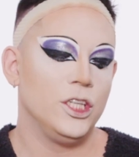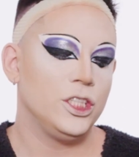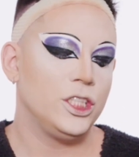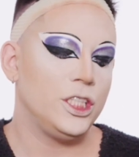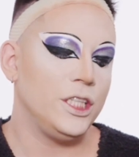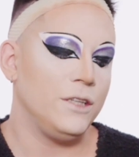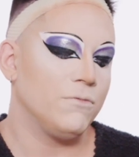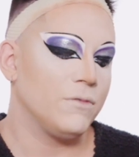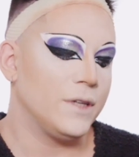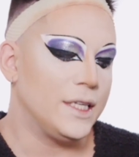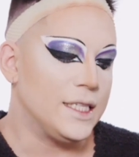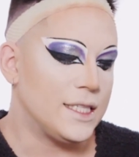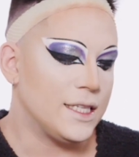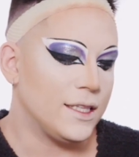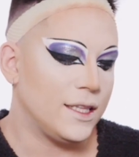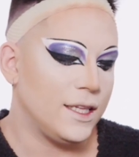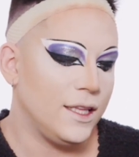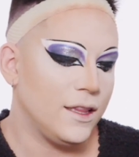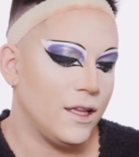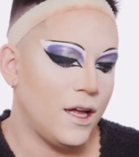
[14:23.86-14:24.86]
She
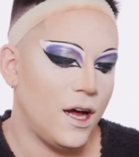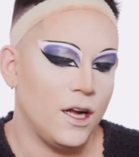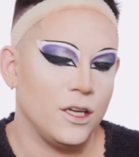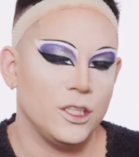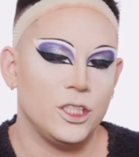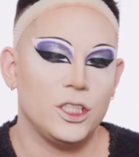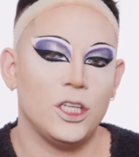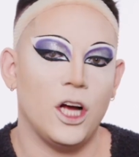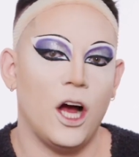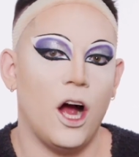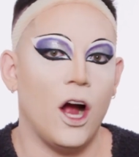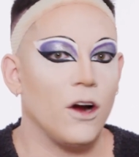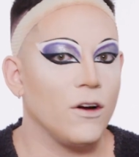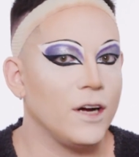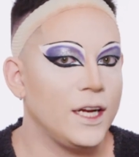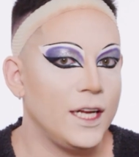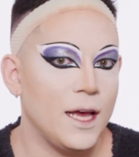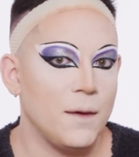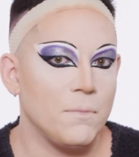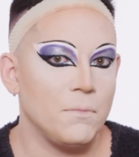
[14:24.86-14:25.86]
recently launched
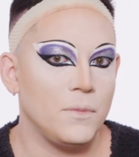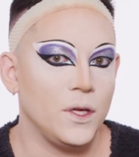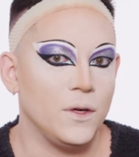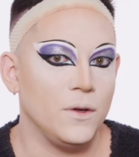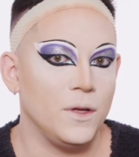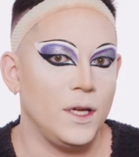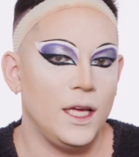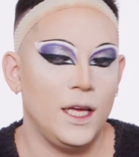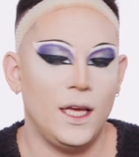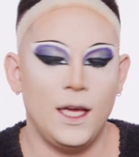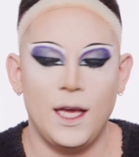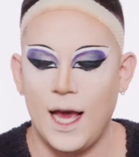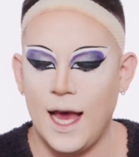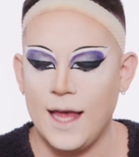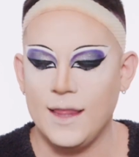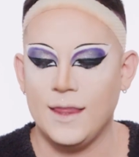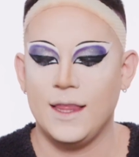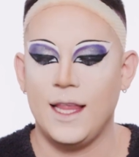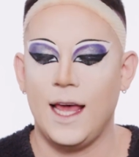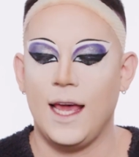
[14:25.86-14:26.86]
REM Beauty,
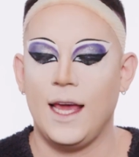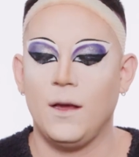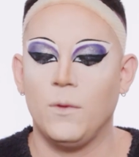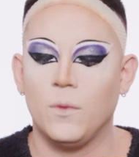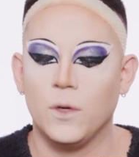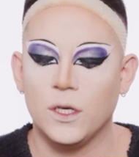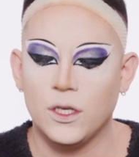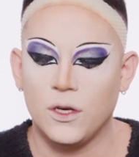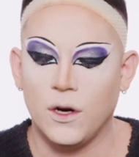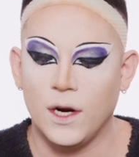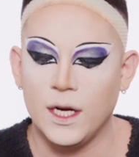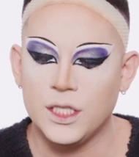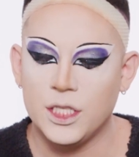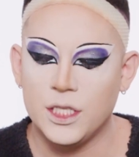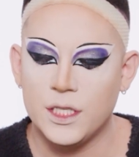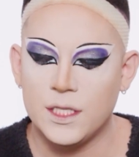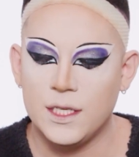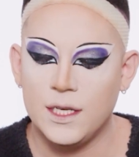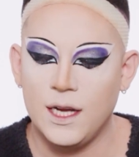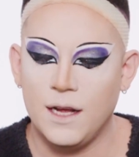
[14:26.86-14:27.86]
and they were
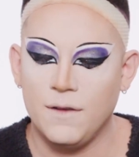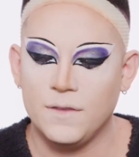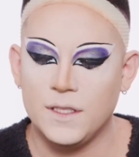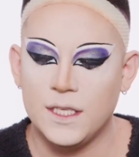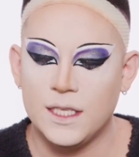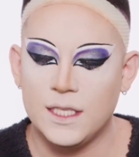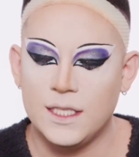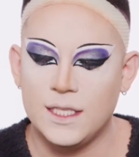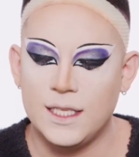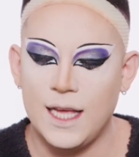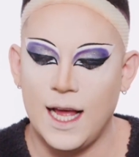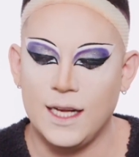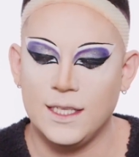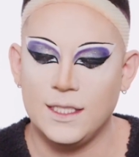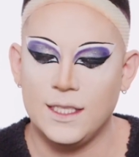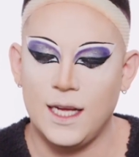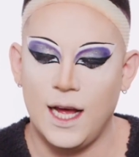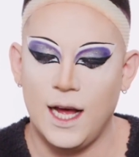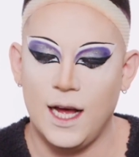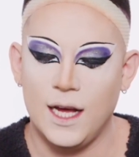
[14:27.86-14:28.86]
gracious enough to
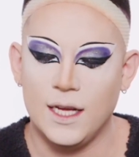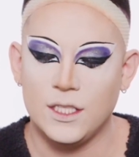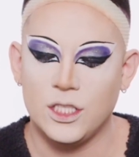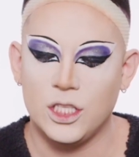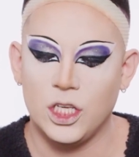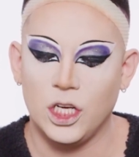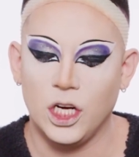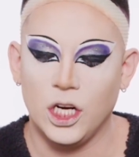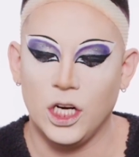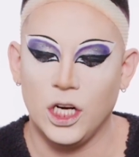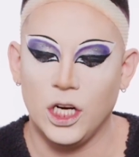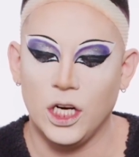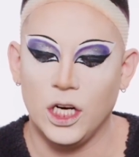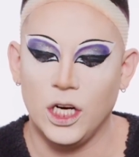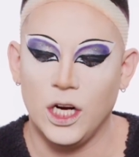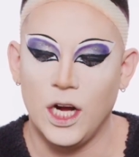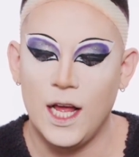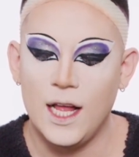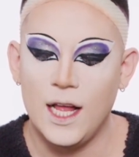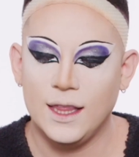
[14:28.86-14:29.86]
send us
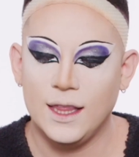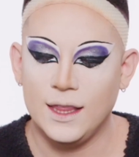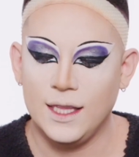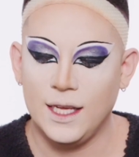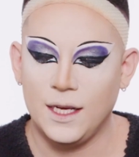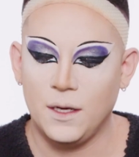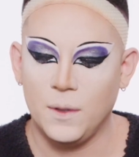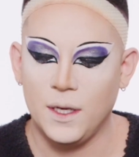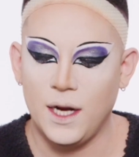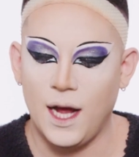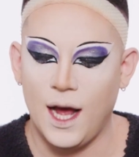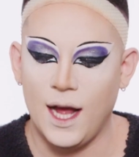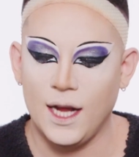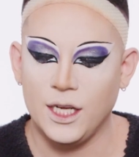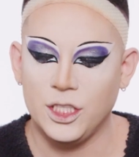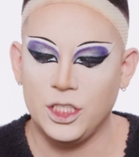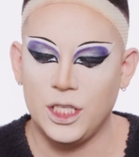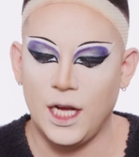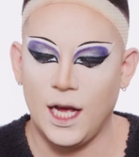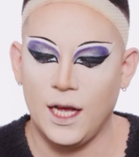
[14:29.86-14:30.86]
her liquid
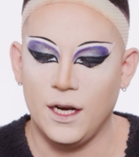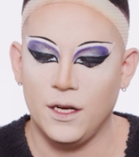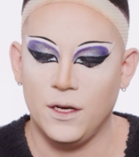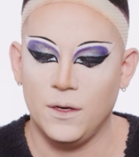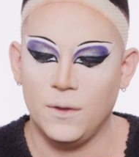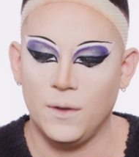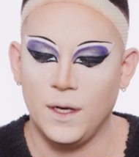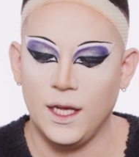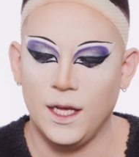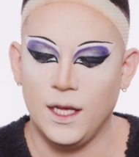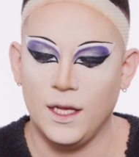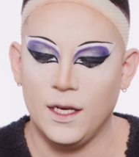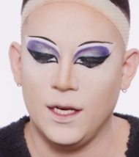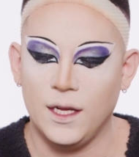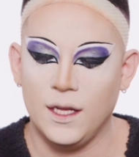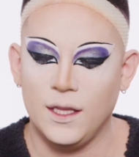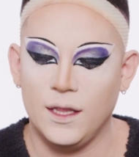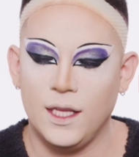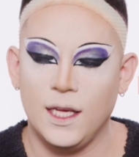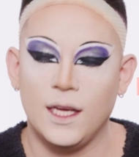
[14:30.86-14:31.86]
eyeshadow
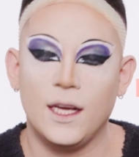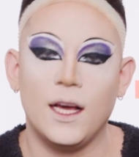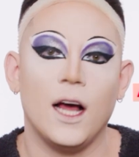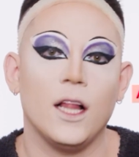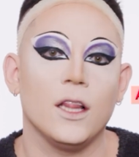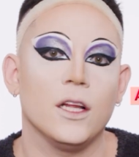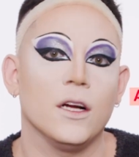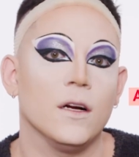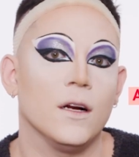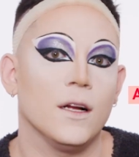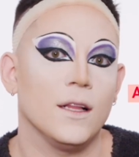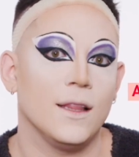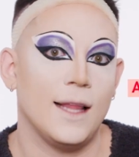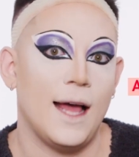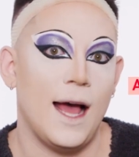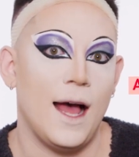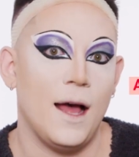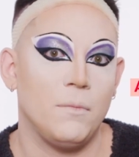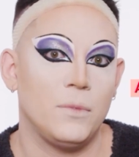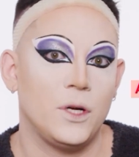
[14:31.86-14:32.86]
in the color
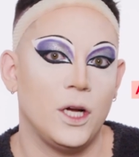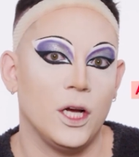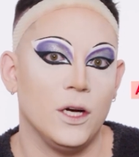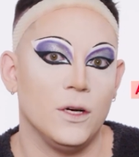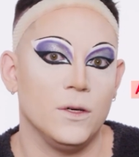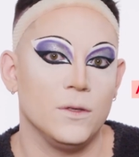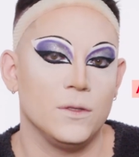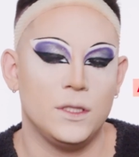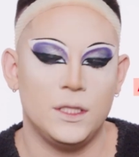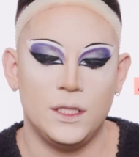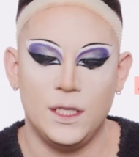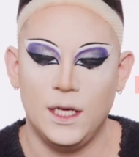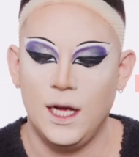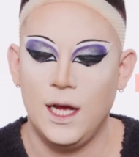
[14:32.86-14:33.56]
Lab Coat.